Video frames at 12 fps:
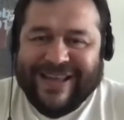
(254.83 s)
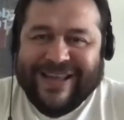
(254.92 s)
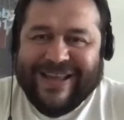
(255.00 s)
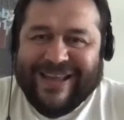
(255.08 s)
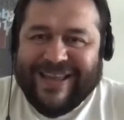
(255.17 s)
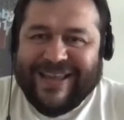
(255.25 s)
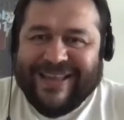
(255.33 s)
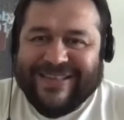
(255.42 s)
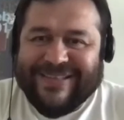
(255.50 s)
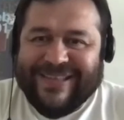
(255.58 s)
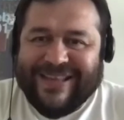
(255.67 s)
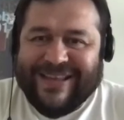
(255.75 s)
it's
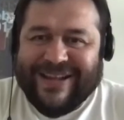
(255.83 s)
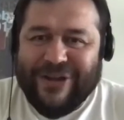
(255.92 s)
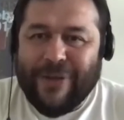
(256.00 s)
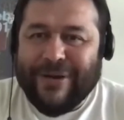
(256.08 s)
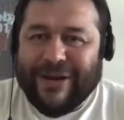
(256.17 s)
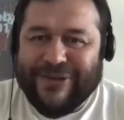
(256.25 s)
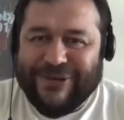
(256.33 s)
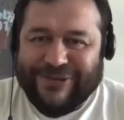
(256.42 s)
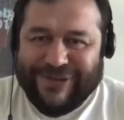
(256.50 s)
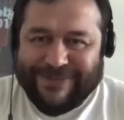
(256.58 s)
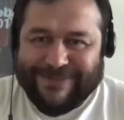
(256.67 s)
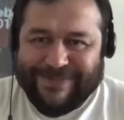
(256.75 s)
a love
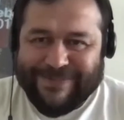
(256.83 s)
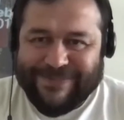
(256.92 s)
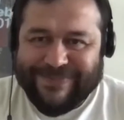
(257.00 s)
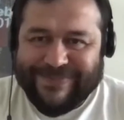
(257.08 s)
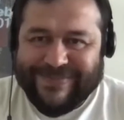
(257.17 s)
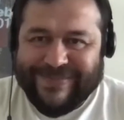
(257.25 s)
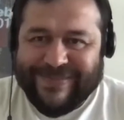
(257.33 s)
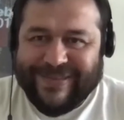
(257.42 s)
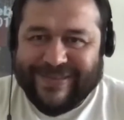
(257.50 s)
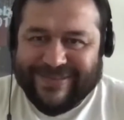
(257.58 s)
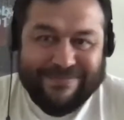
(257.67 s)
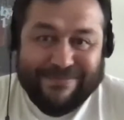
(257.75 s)
relationship.
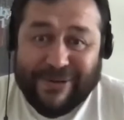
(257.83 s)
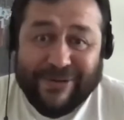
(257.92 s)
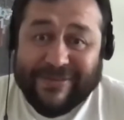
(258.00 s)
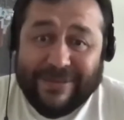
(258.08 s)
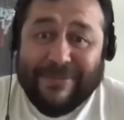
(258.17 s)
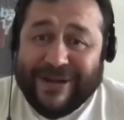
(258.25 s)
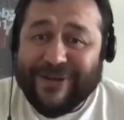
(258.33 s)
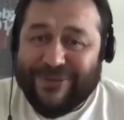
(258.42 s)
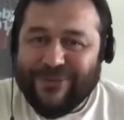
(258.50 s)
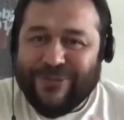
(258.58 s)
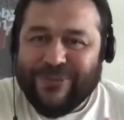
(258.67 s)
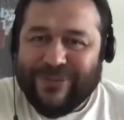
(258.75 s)
It's very similar
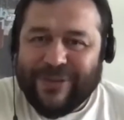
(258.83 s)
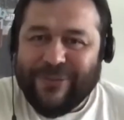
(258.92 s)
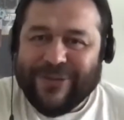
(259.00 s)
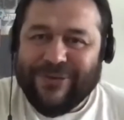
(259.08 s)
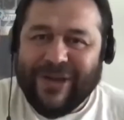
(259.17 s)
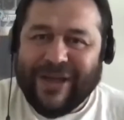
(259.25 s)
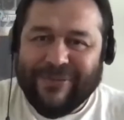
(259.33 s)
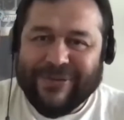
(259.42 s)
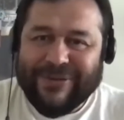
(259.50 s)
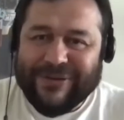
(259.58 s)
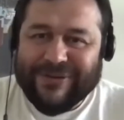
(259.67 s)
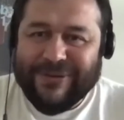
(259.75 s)
to the one you have with
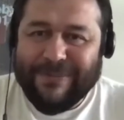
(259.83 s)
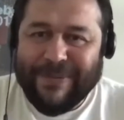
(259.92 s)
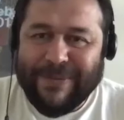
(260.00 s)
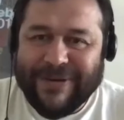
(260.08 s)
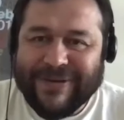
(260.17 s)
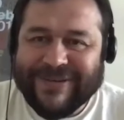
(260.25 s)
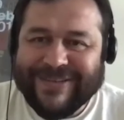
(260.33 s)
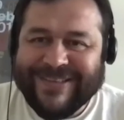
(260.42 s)
your partners.